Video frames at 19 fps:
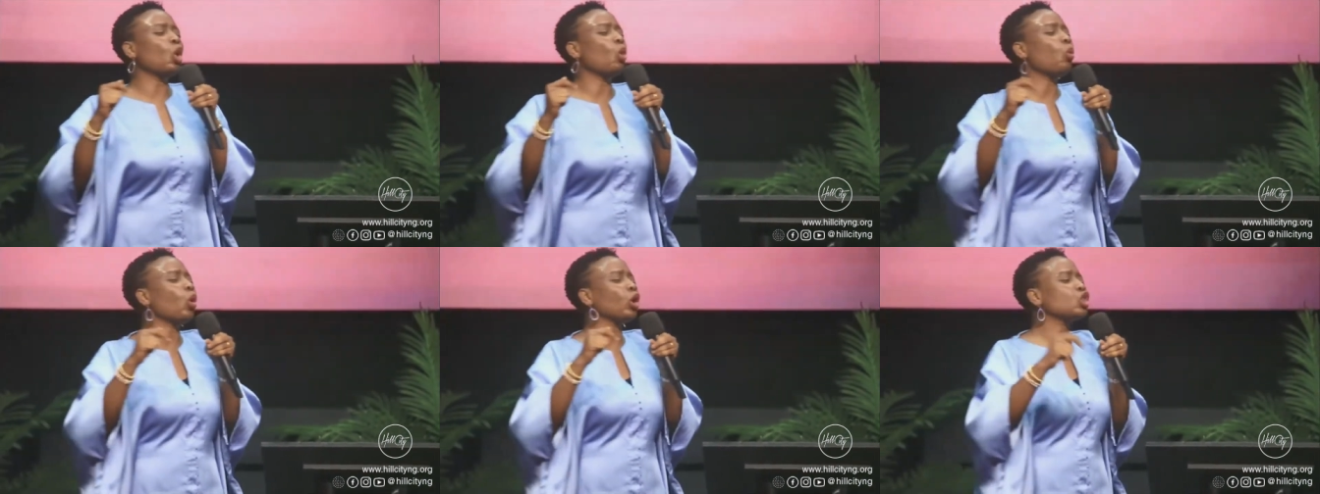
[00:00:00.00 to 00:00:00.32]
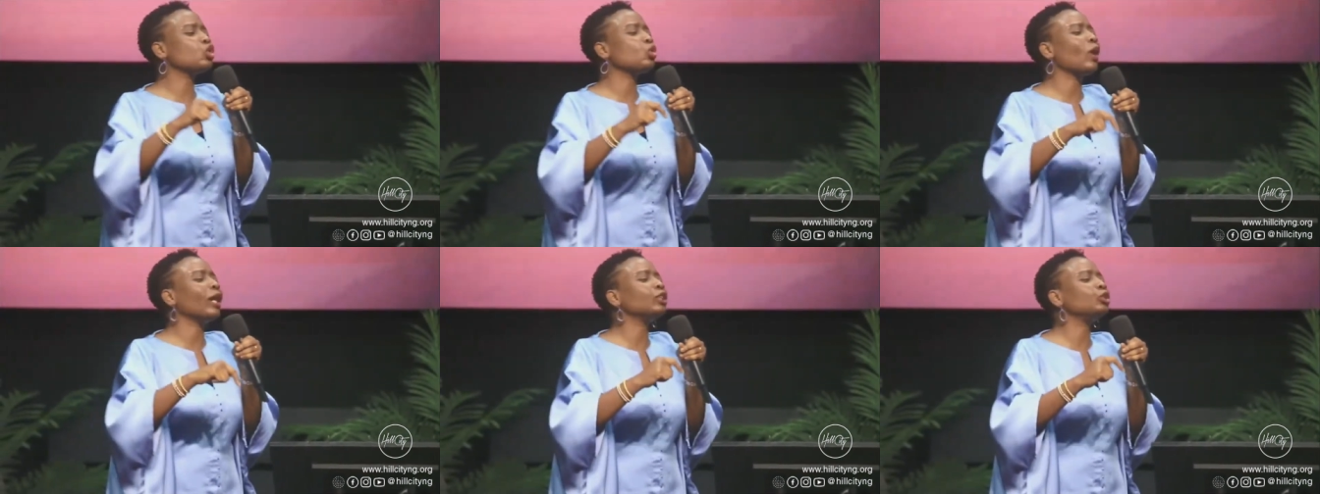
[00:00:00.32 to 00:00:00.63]
know
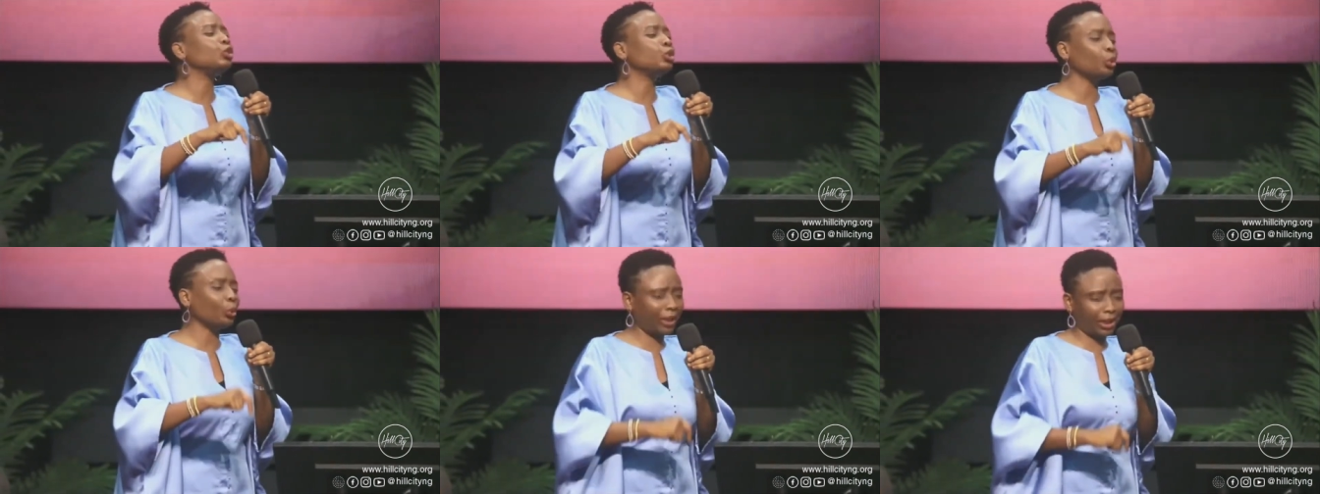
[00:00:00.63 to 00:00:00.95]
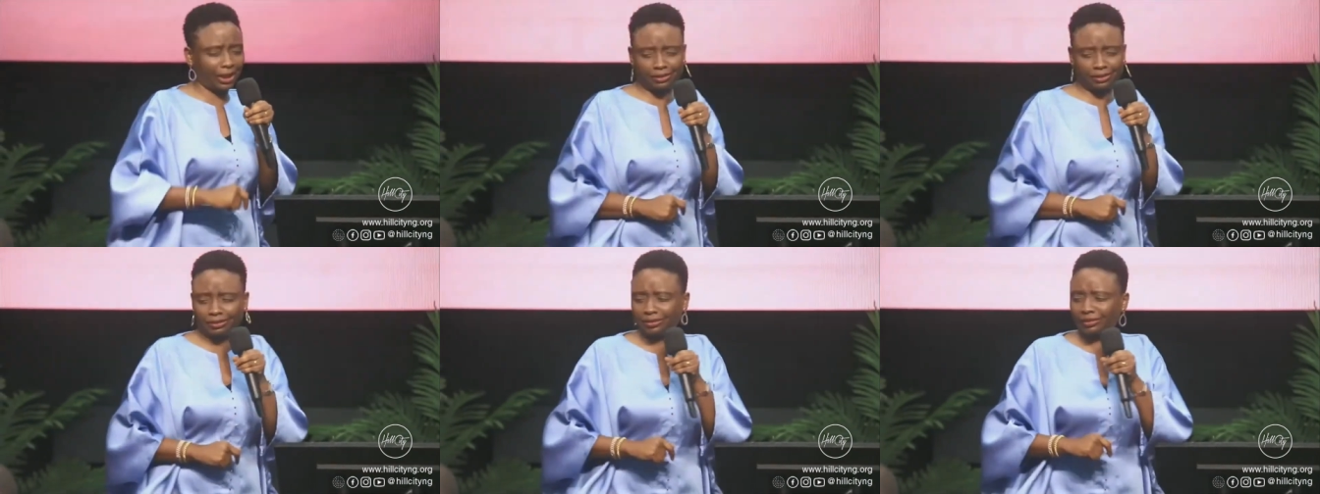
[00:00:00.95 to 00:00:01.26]
what you are
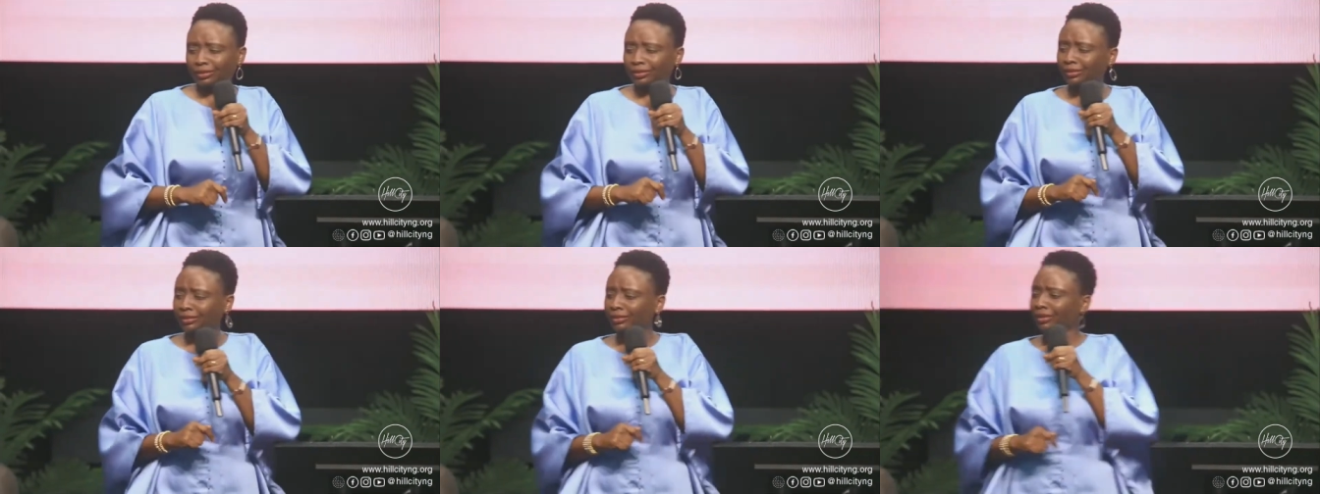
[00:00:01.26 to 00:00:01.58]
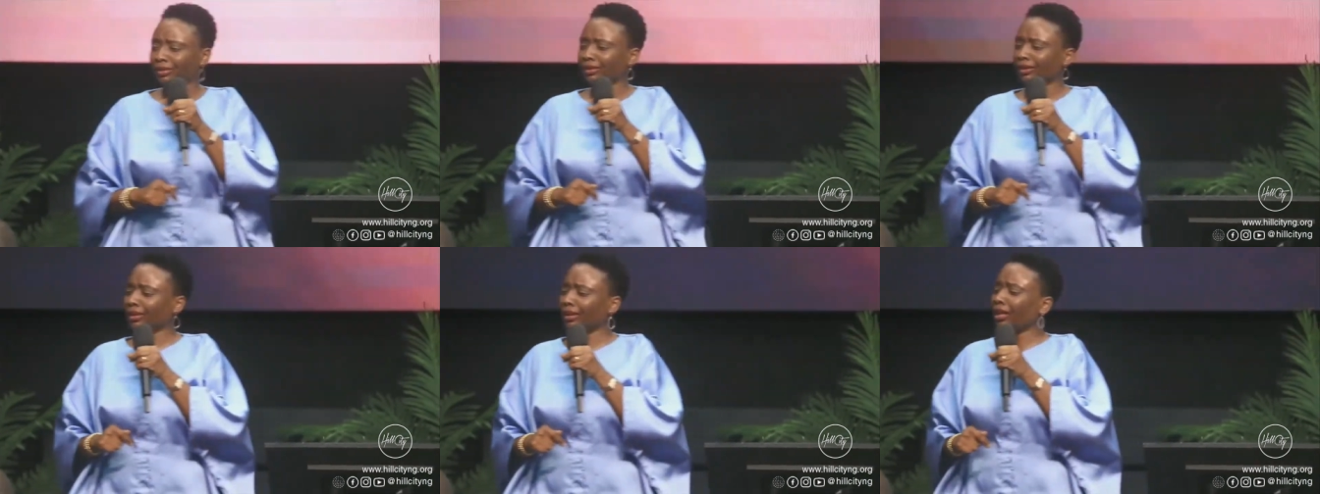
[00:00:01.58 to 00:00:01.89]
doing
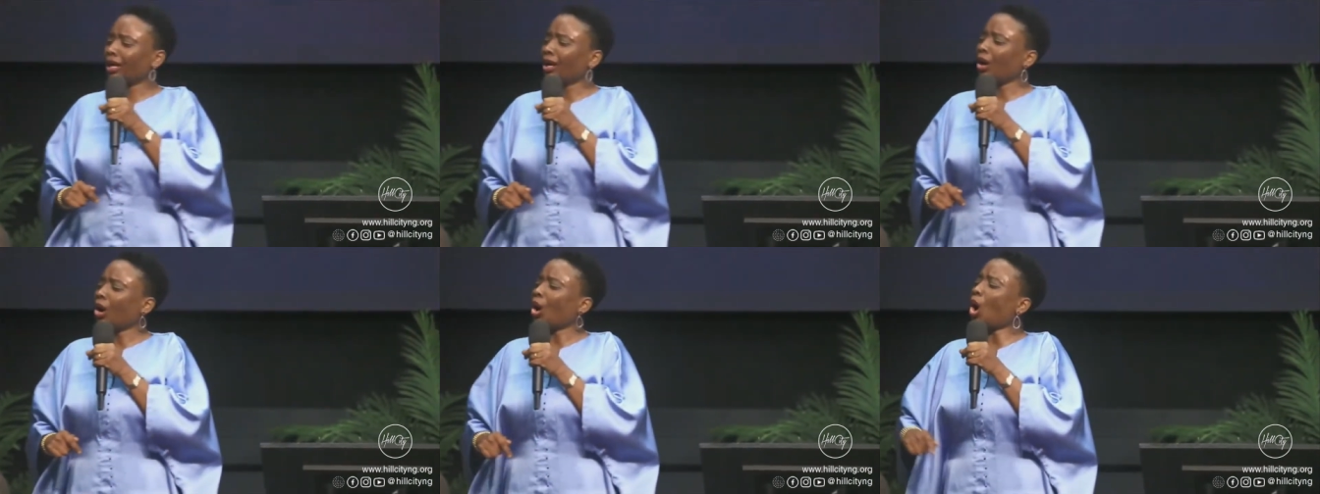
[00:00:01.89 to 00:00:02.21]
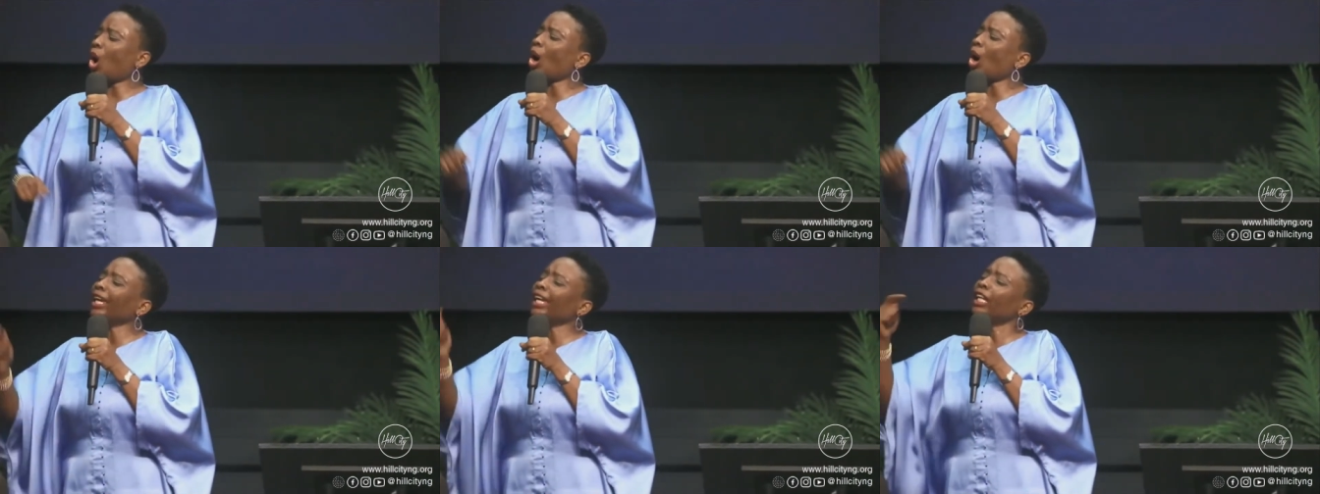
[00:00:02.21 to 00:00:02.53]

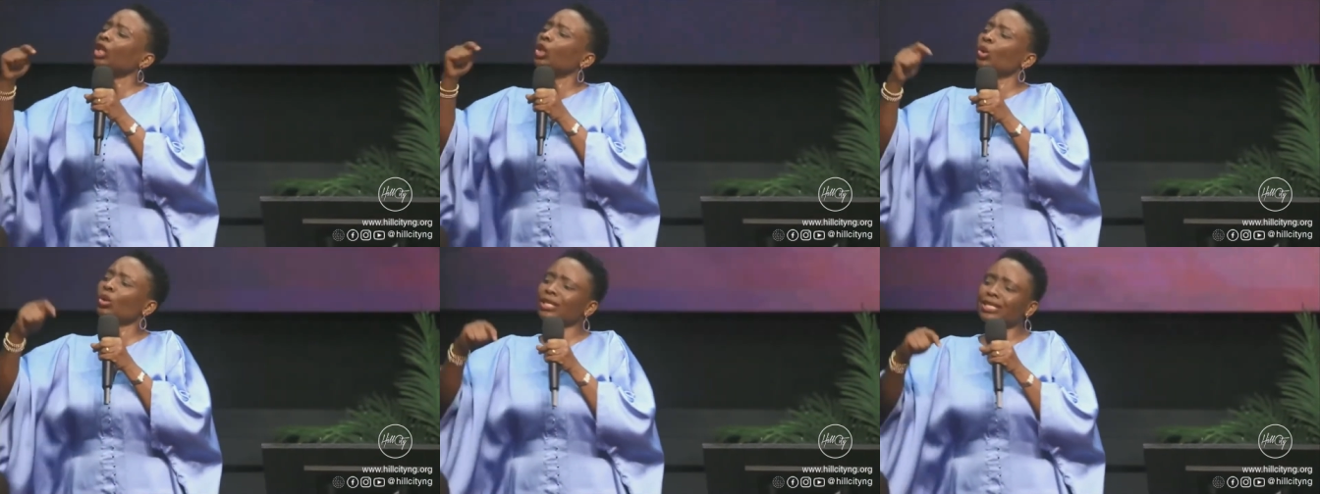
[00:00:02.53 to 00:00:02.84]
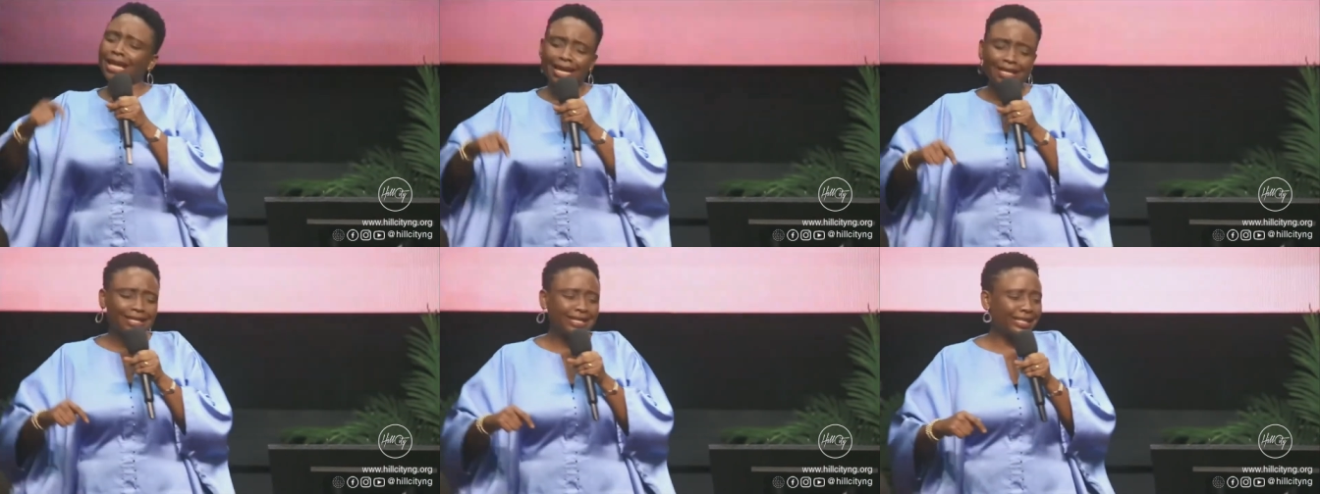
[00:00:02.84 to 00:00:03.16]
or it
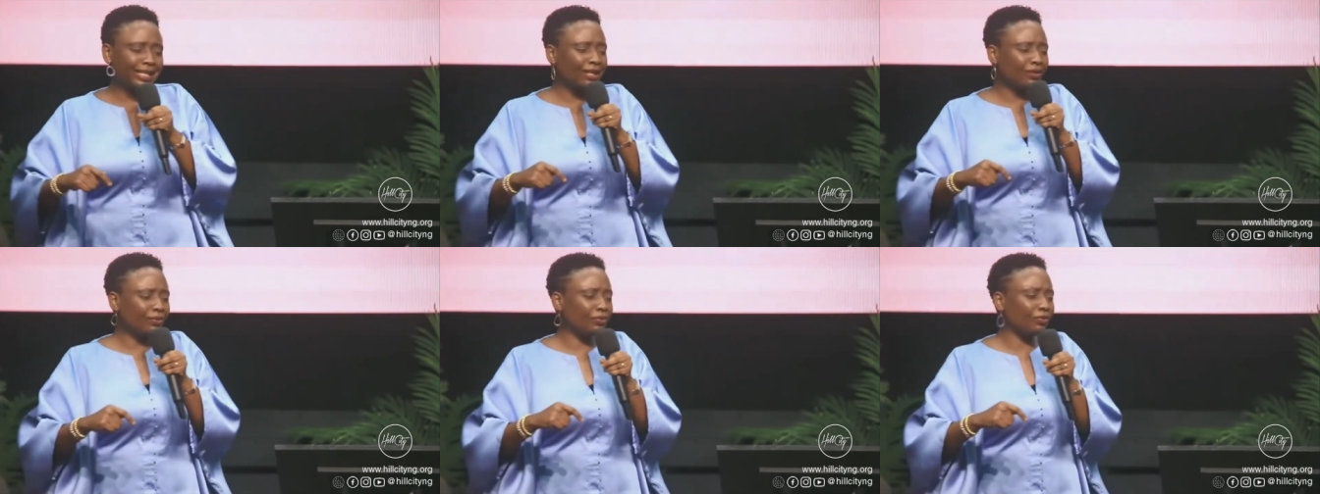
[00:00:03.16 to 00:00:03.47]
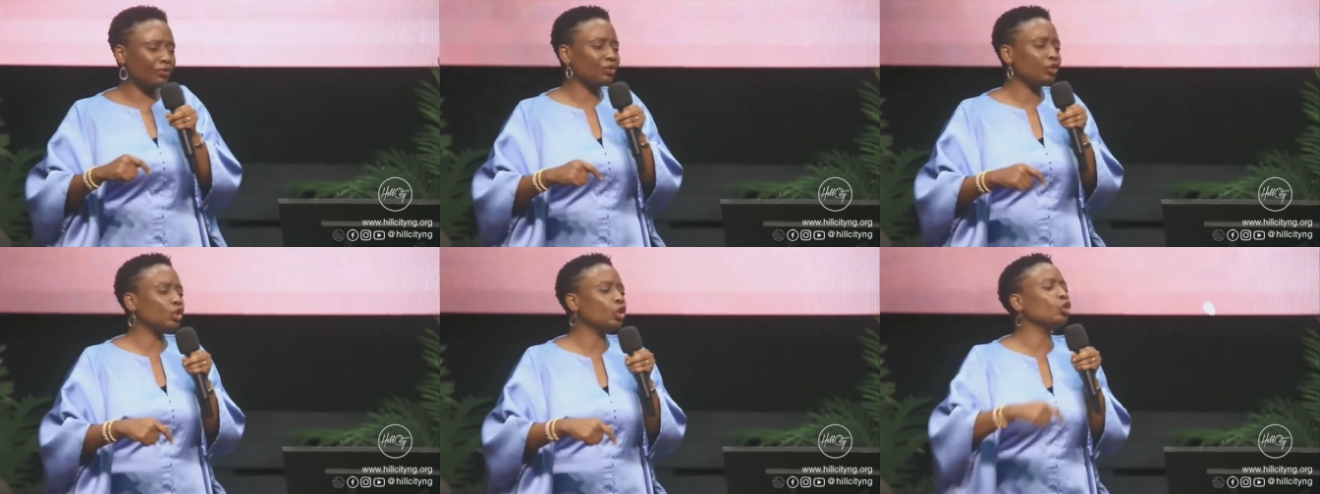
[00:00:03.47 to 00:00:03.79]
looks as if
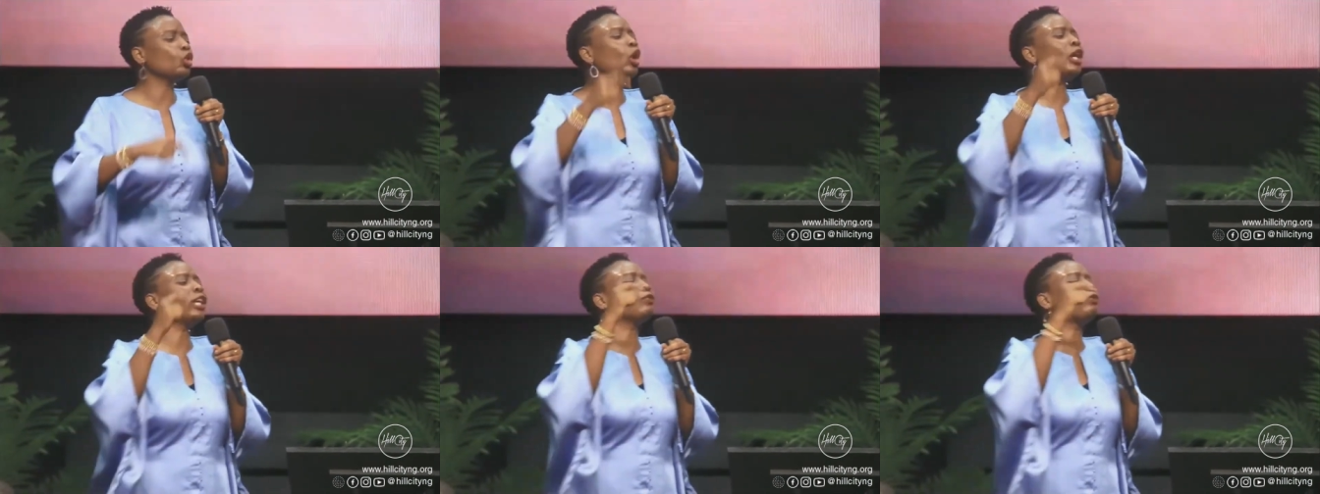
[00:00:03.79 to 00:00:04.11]
you